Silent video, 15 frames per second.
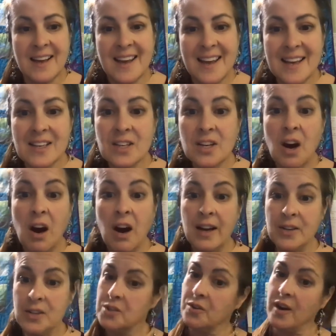In
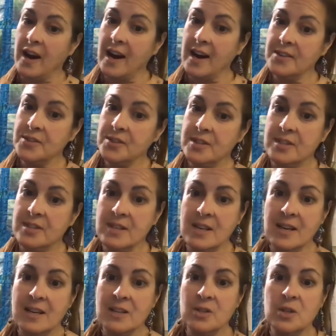contrast,
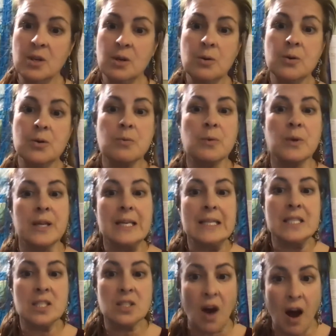C is usually
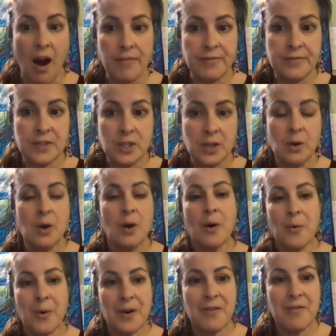soft
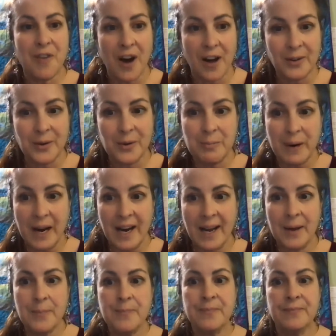when followed
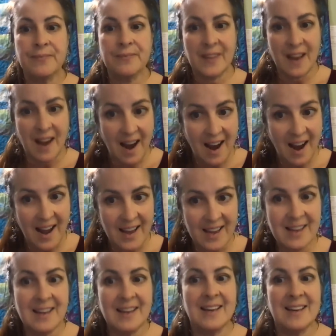by I,
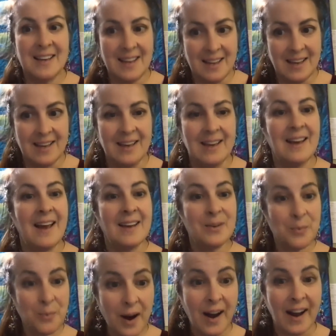E, and
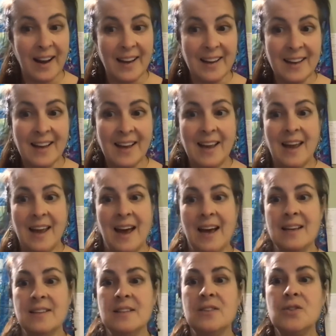Y,
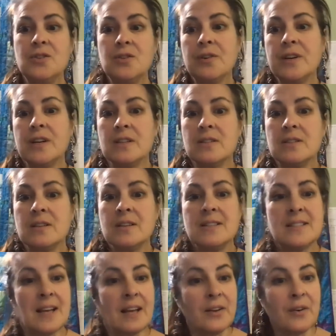as in circus,
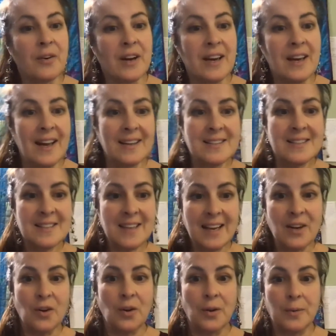celery, and
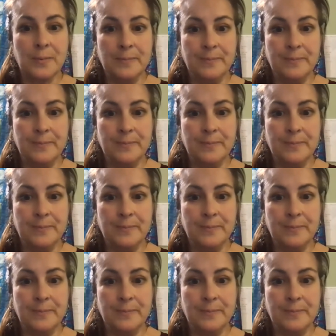cycle.